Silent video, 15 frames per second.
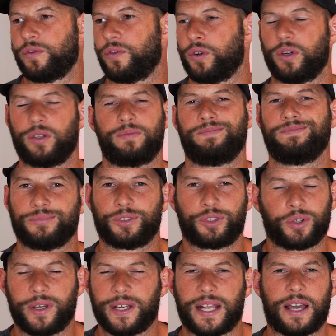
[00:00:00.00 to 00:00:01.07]
for
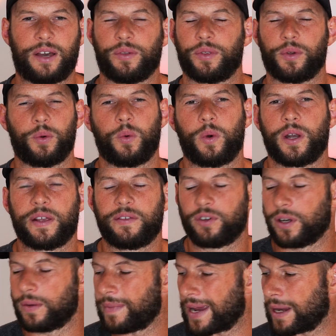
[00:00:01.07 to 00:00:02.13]
joint health or
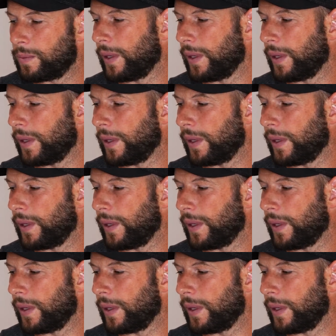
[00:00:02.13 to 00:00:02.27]
whatever it may